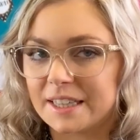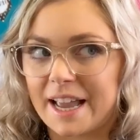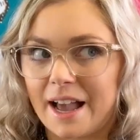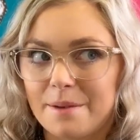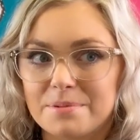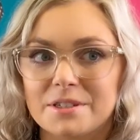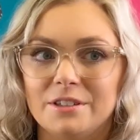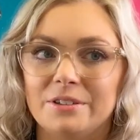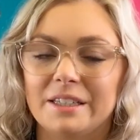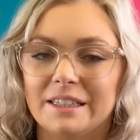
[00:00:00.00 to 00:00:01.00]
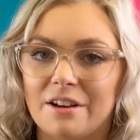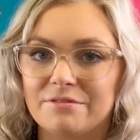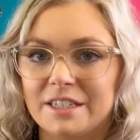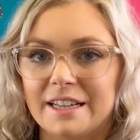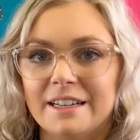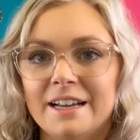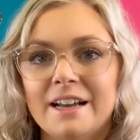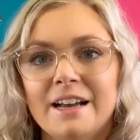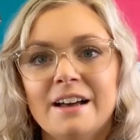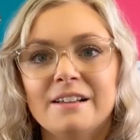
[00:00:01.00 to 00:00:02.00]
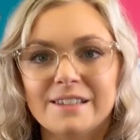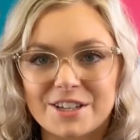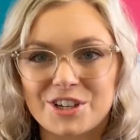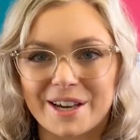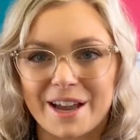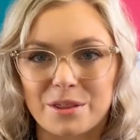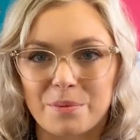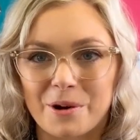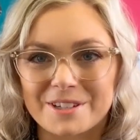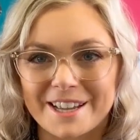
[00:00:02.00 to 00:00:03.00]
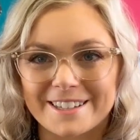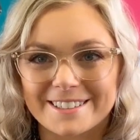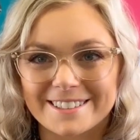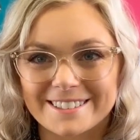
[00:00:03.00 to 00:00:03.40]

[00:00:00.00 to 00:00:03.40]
and they absolutely loved it. Let's check out the process.